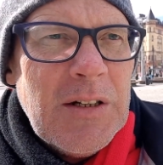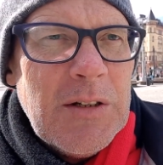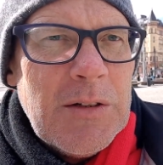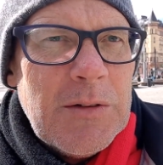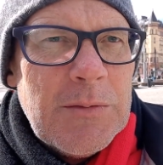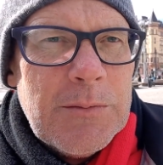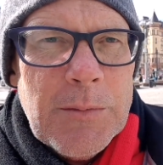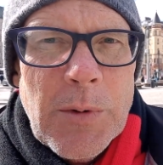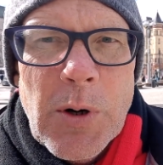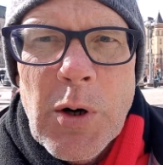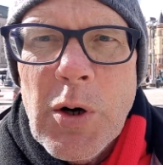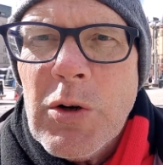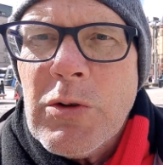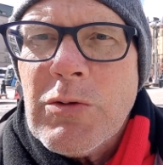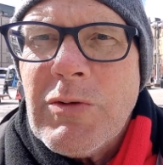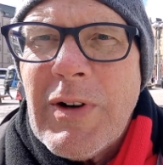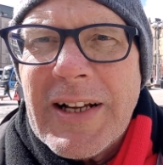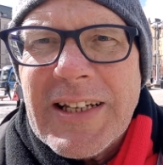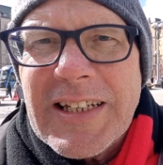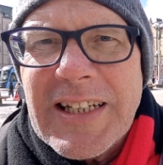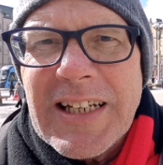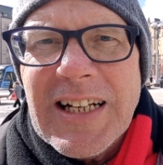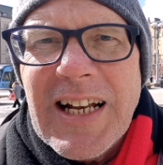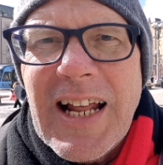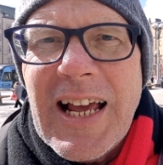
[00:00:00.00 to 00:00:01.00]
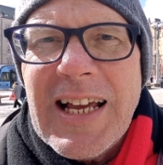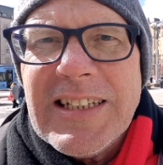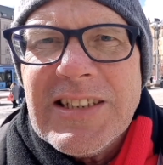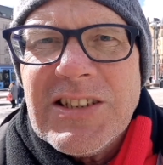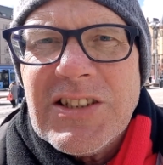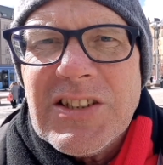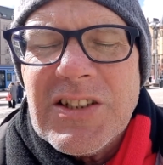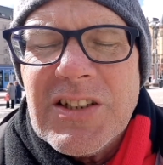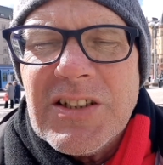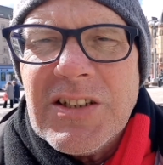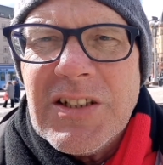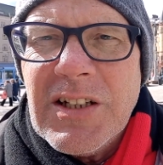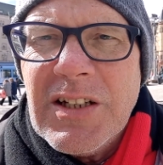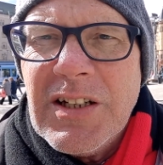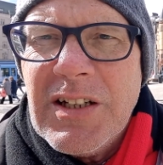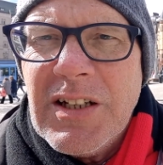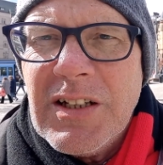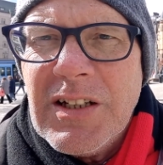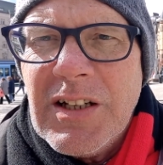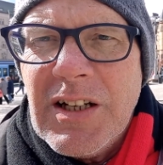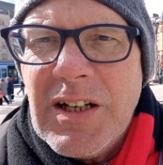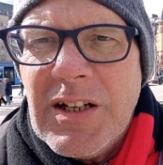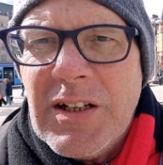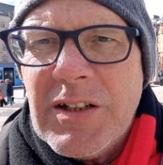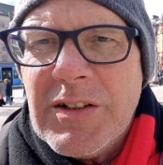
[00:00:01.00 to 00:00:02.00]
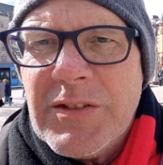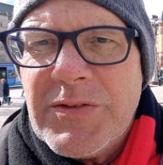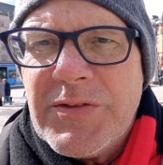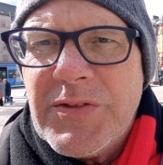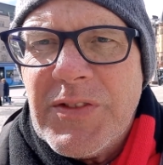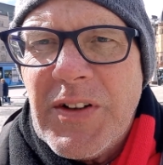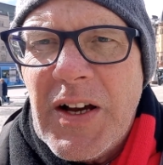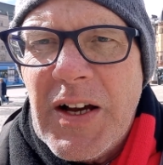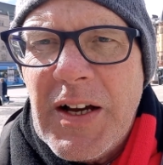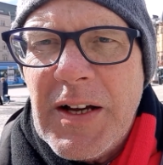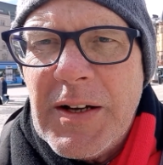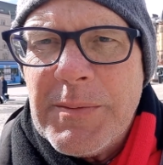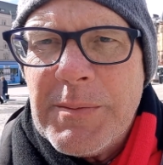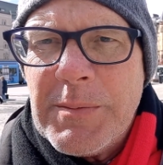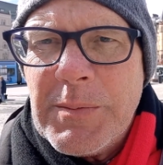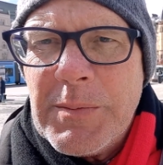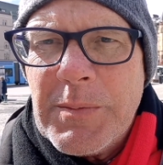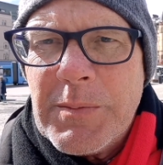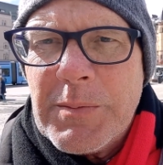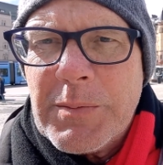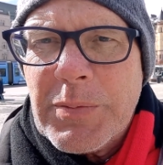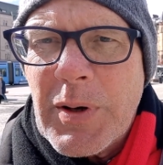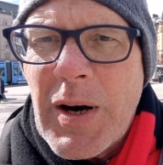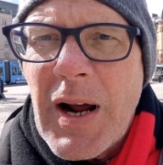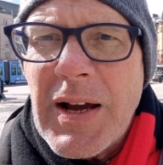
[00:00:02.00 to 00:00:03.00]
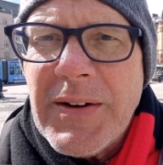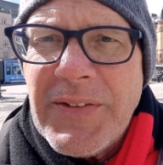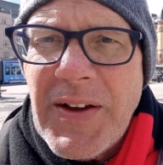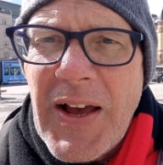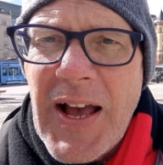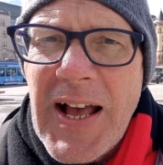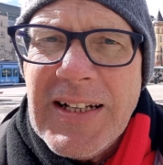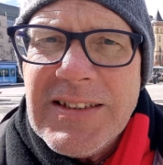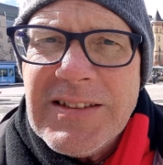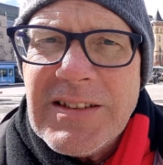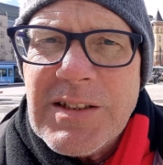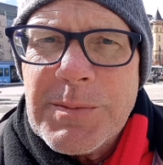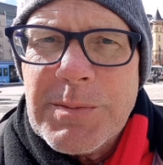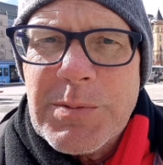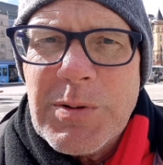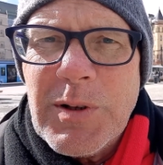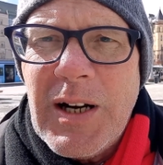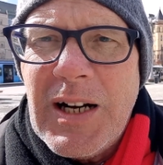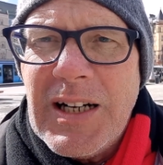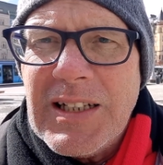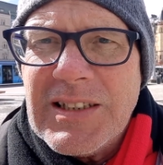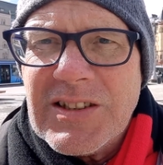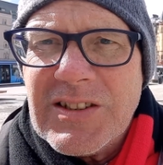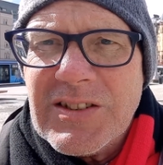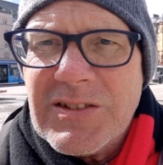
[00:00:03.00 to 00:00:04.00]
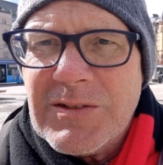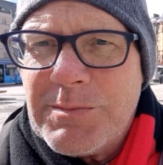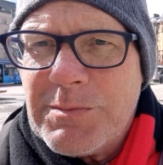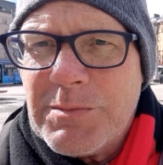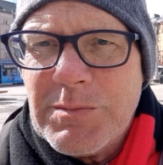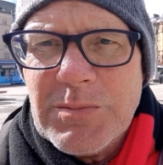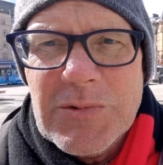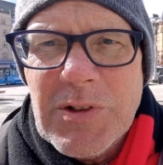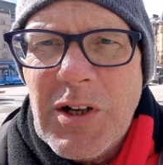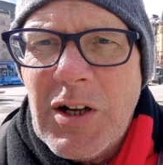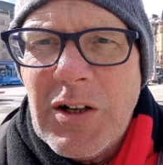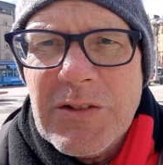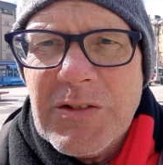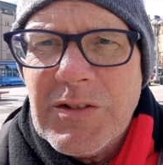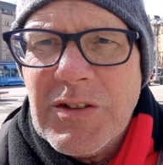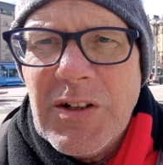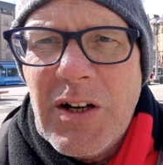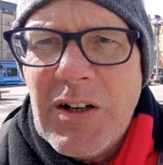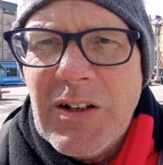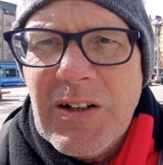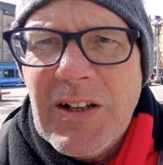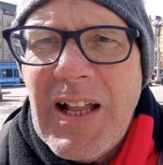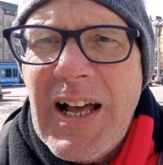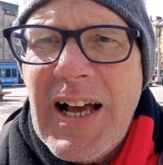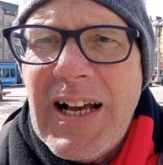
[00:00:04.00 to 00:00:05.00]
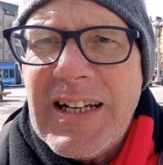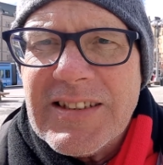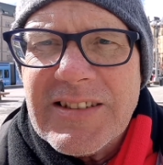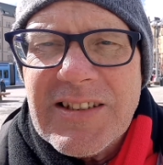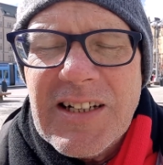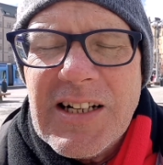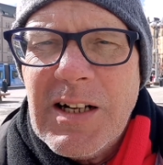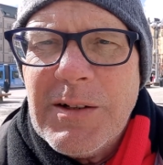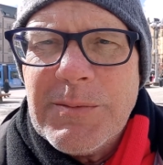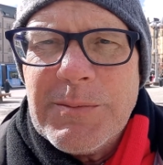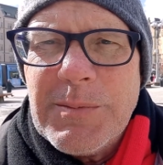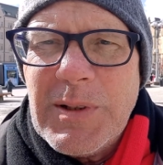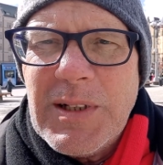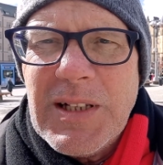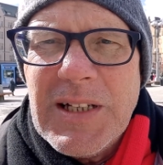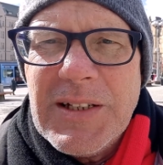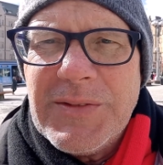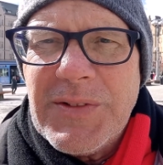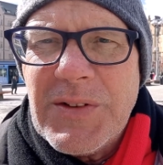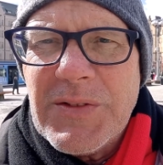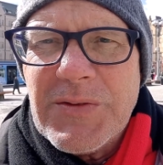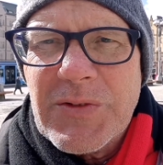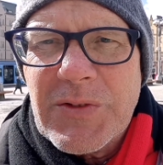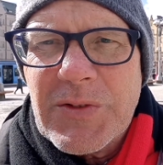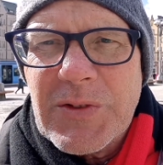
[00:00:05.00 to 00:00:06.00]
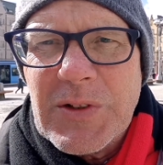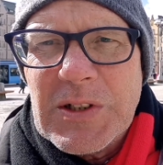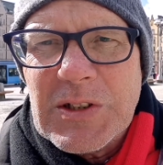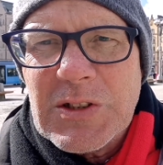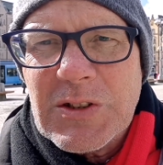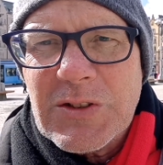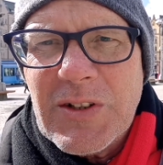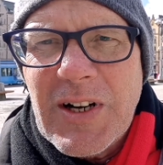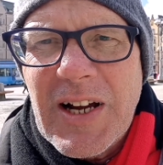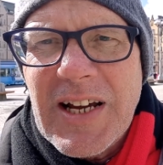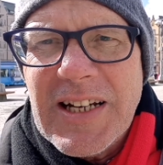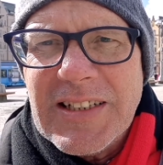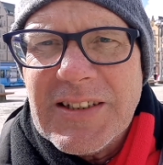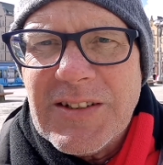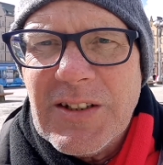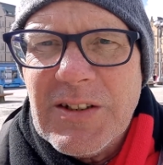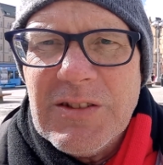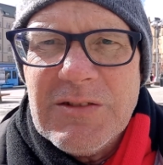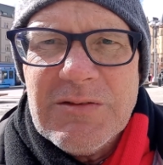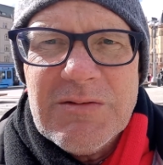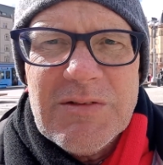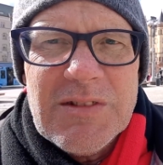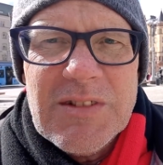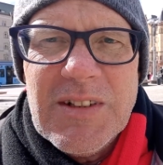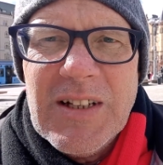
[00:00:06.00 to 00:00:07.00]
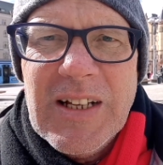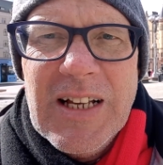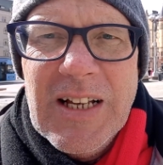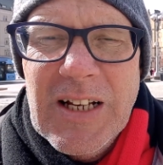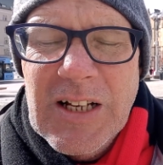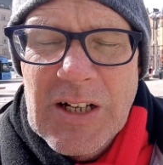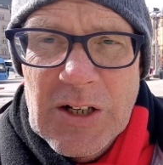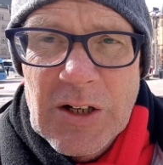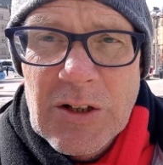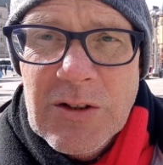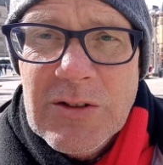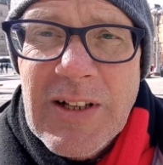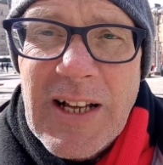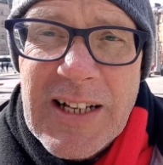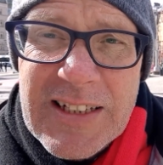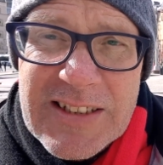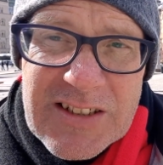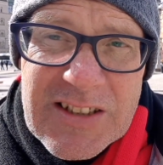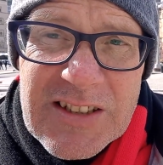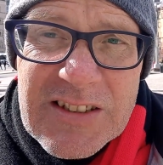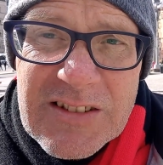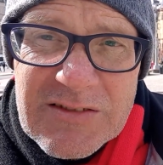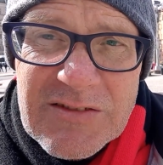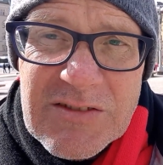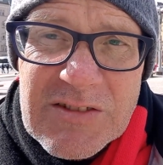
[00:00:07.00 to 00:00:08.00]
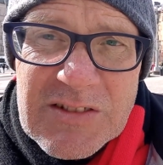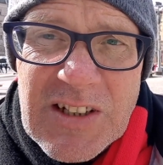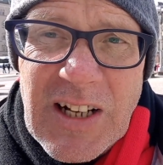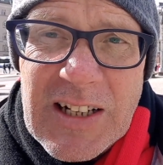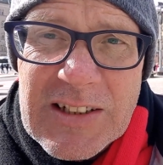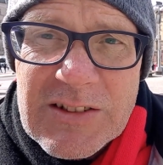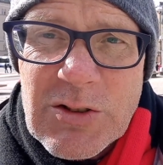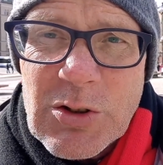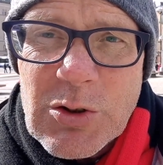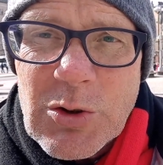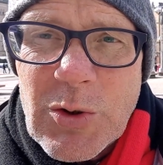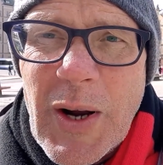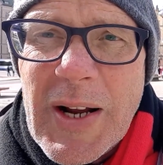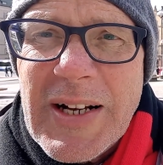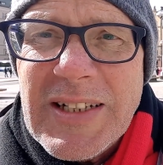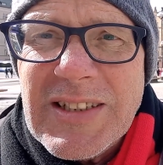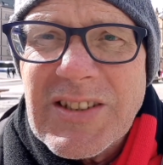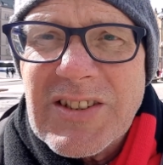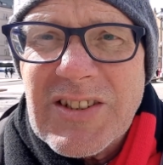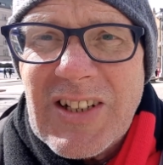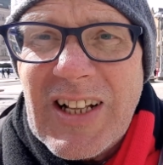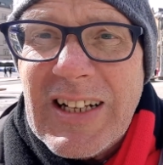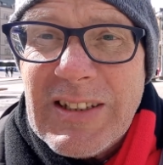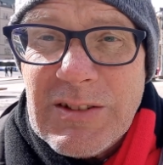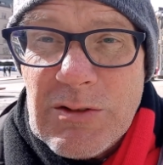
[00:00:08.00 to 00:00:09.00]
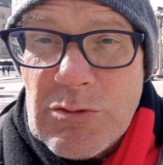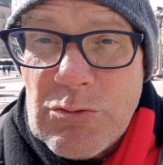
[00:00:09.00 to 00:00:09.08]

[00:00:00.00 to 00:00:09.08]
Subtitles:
more regulation of private enterprise, not less. They don't believe in free trade unless that trade's like